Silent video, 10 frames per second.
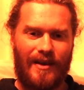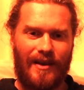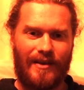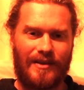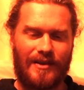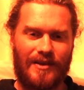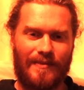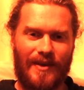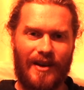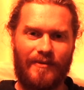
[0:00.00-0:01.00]
And this is
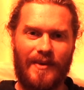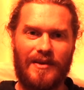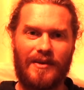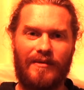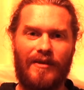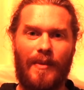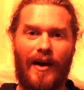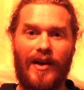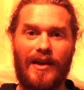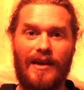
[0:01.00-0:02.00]
something I've been doing for
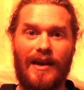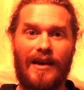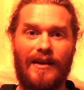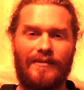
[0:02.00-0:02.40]
about a year,